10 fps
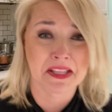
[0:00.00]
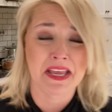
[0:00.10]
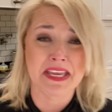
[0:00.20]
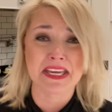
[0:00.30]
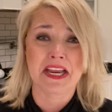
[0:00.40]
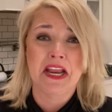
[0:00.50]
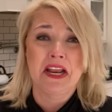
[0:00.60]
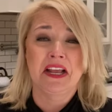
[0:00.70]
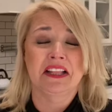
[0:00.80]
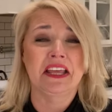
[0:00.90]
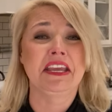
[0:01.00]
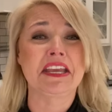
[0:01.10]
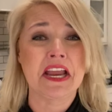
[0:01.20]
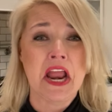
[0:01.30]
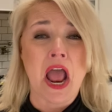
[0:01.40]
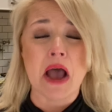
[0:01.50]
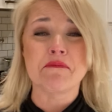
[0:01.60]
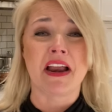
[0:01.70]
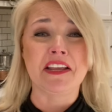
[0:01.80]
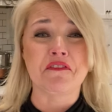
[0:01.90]
like, like I'm
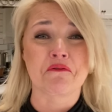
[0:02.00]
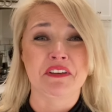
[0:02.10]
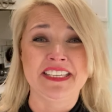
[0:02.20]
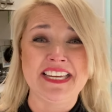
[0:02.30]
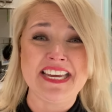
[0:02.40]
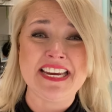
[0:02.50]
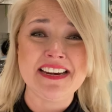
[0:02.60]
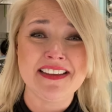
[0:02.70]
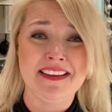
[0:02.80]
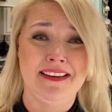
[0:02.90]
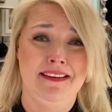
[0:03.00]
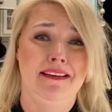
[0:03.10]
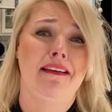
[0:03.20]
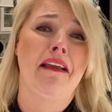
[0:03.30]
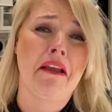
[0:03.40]
not even really eating